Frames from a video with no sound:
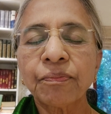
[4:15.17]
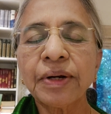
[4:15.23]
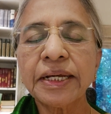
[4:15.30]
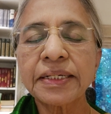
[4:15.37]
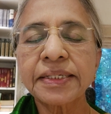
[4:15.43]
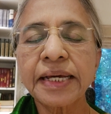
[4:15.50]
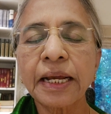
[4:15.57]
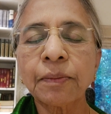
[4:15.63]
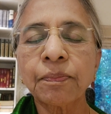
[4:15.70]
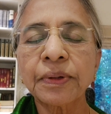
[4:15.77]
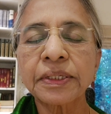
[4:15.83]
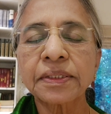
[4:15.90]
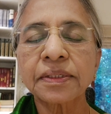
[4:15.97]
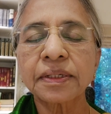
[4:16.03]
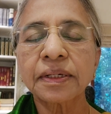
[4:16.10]
Please help
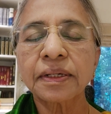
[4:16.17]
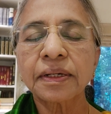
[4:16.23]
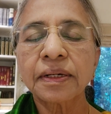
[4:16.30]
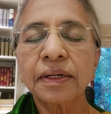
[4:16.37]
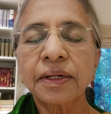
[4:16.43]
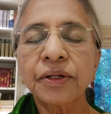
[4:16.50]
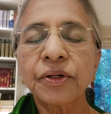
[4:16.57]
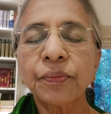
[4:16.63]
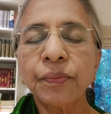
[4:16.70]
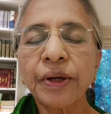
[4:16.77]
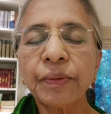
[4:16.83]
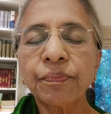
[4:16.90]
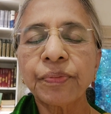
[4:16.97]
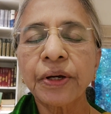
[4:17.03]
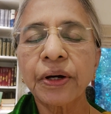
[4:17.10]
us to
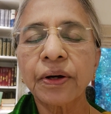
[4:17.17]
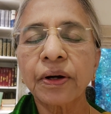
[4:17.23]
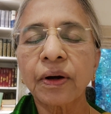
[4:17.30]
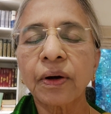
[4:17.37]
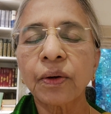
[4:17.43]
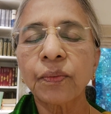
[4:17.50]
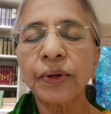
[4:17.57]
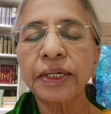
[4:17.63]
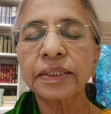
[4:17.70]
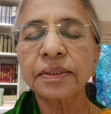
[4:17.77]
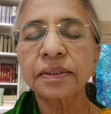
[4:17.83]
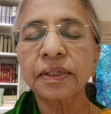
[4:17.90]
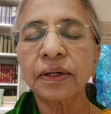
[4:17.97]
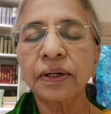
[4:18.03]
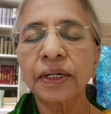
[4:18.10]
be pure
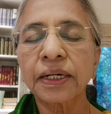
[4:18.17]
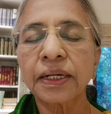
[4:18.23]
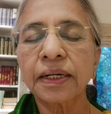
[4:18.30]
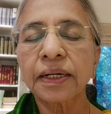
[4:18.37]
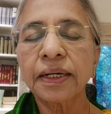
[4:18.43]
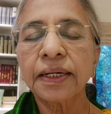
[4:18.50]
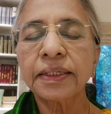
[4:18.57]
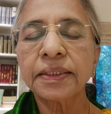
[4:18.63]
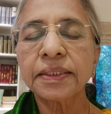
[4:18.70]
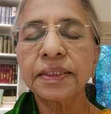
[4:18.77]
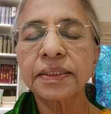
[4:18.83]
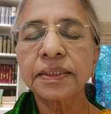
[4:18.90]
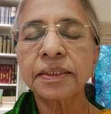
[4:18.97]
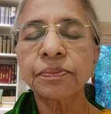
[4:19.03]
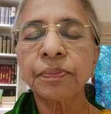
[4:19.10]
always, Lord. In
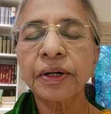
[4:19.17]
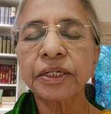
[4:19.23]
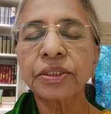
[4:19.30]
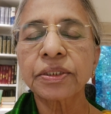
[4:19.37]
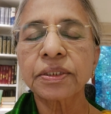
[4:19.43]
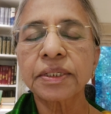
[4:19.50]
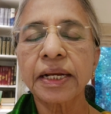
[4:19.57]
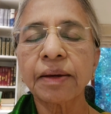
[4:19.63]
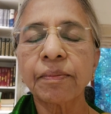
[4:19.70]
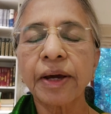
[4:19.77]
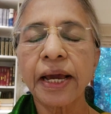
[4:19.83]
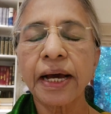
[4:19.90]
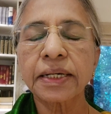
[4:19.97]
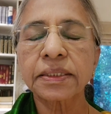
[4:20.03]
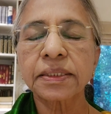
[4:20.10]
Jesus' precious name
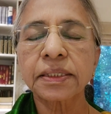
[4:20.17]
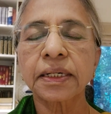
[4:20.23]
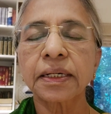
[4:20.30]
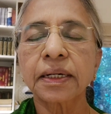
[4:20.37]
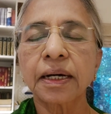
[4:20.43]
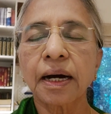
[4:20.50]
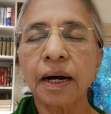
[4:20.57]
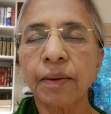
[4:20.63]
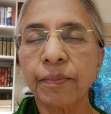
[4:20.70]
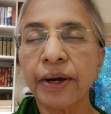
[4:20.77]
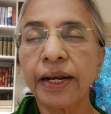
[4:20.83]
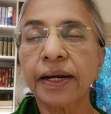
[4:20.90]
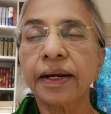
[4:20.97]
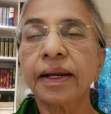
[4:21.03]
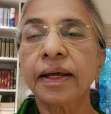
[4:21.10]
I ask.
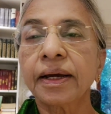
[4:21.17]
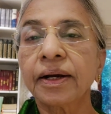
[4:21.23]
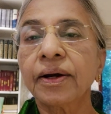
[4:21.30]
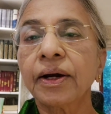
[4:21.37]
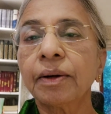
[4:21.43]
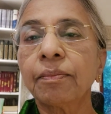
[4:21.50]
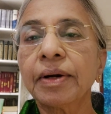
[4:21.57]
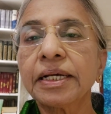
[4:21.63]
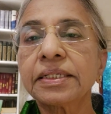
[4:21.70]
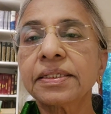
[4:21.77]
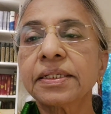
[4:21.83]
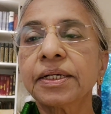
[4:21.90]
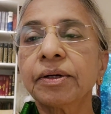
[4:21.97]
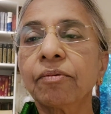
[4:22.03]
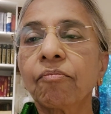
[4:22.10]
Amen. God bless
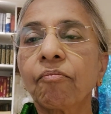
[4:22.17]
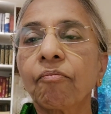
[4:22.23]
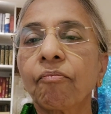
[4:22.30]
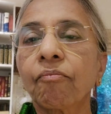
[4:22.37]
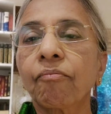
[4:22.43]
you.